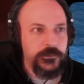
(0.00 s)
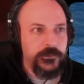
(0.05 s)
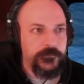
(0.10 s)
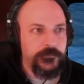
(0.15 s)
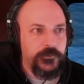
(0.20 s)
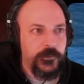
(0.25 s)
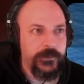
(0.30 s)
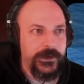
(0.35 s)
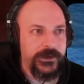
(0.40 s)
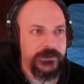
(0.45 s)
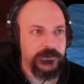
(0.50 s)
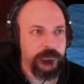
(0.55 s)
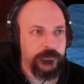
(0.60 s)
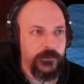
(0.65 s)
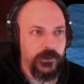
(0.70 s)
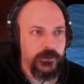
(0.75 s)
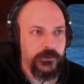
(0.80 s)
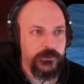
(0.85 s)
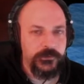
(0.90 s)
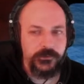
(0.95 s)
battle
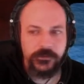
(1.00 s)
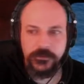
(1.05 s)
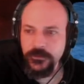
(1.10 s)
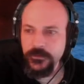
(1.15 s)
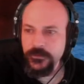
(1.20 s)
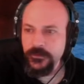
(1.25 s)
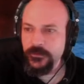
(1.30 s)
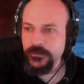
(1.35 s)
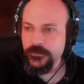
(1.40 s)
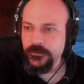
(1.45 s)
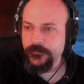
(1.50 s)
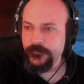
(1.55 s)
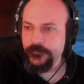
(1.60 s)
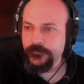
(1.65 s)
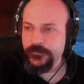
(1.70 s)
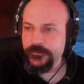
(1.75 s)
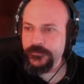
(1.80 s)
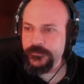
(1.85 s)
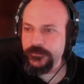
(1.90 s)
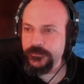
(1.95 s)
mode
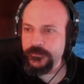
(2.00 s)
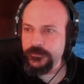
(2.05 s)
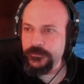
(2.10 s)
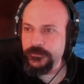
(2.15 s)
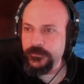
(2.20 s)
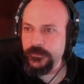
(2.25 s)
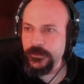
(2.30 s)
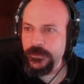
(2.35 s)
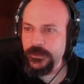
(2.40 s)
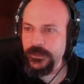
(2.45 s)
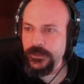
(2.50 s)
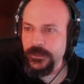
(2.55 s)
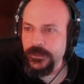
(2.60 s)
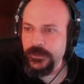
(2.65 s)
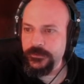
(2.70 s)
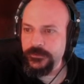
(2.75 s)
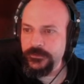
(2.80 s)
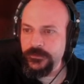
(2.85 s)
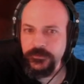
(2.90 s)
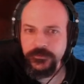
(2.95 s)

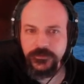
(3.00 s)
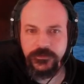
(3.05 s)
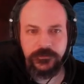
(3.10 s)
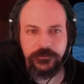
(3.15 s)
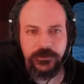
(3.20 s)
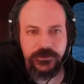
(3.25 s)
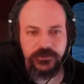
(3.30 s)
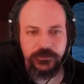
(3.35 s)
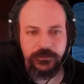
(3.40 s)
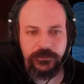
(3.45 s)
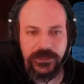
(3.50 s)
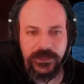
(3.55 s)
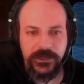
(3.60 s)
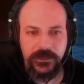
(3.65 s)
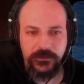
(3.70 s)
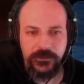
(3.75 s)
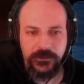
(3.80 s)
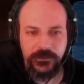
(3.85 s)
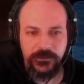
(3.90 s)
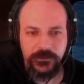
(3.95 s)
to use his special
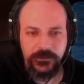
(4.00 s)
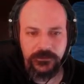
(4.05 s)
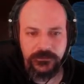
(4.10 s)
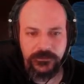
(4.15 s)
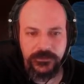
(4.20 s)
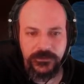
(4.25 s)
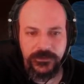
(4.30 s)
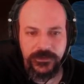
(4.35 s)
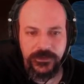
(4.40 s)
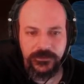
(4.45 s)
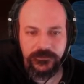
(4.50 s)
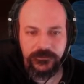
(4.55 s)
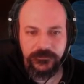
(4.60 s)
power and get some